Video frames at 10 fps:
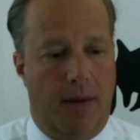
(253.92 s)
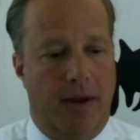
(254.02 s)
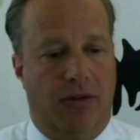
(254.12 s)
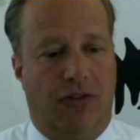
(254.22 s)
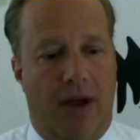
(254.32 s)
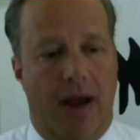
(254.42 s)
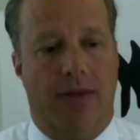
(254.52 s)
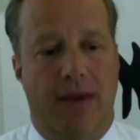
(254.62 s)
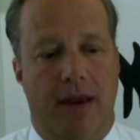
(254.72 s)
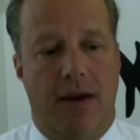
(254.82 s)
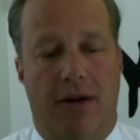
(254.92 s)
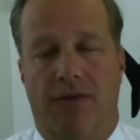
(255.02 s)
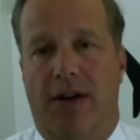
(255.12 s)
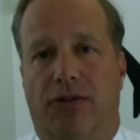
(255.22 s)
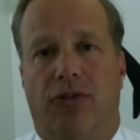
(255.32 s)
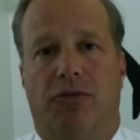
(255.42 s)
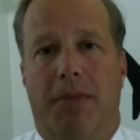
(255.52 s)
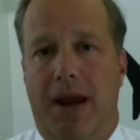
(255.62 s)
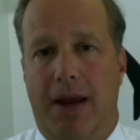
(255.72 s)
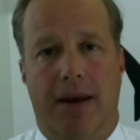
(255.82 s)
inside the vessel's
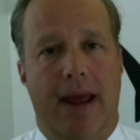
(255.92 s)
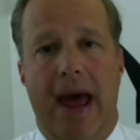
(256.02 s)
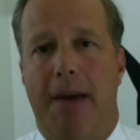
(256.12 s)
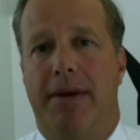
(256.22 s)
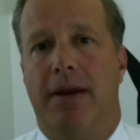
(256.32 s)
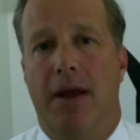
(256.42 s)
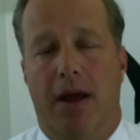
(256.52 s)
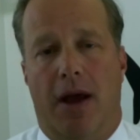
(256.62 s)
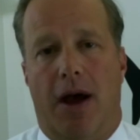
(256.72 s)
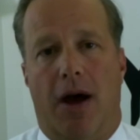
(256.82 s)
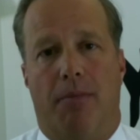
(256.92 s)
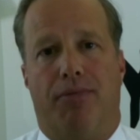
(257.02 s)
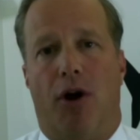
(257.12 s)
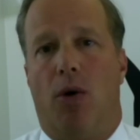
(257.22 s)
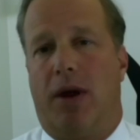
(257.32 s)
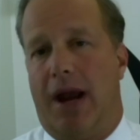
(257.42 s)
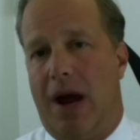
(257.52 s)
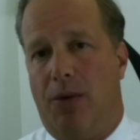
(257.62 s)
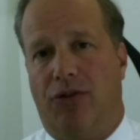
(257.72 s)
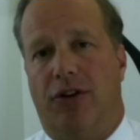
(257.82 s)
main cabin broke and
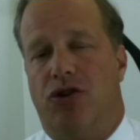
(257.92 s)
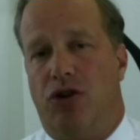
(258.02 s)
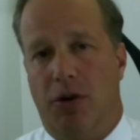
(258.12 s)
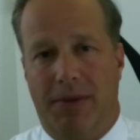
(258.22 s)
I was injured.